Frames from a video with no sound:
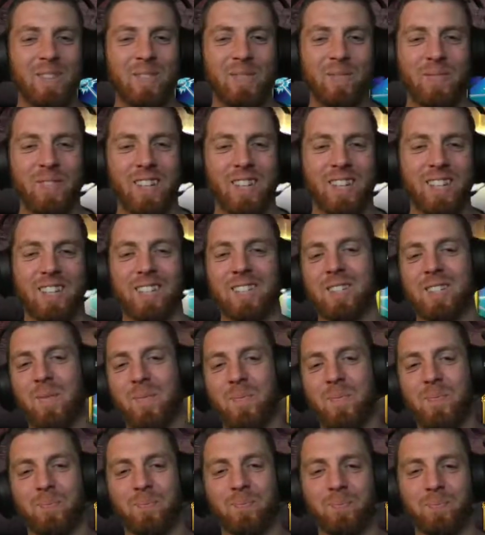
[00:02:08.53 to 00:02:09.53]
But
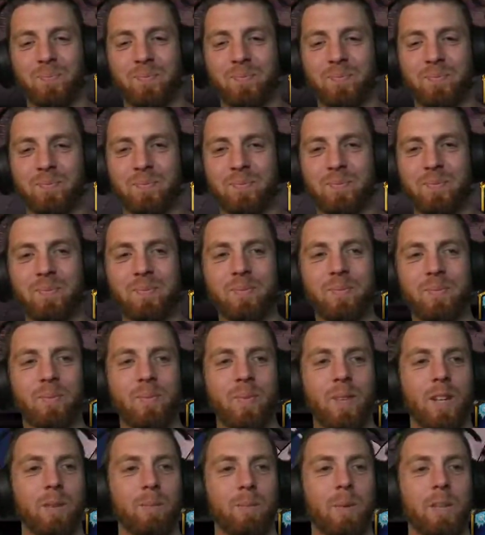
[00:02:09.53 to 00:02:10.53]

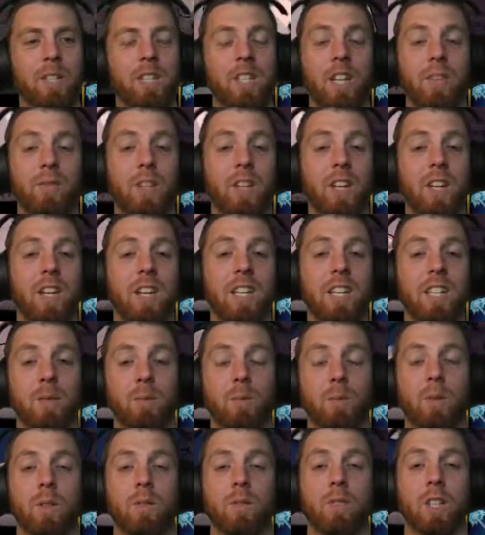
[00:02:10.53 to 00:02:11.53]
yeah, if you can get some, if you